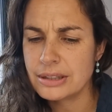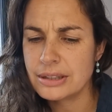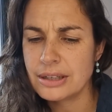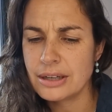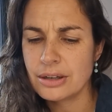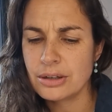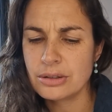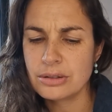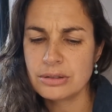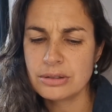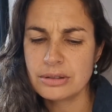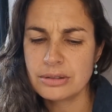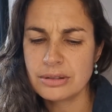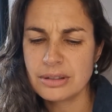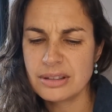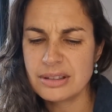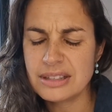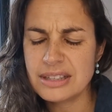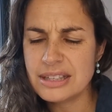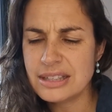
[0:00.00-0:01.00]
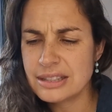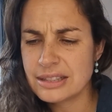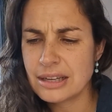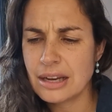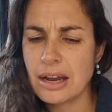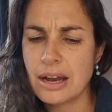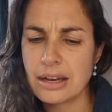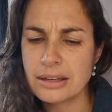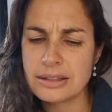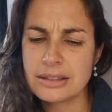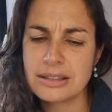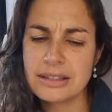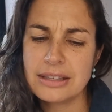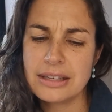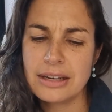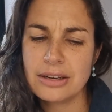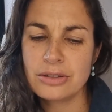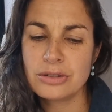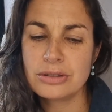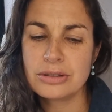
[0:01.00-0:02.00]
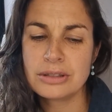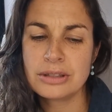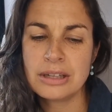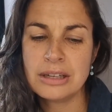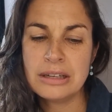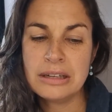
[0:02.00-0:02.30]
there's disgust, there's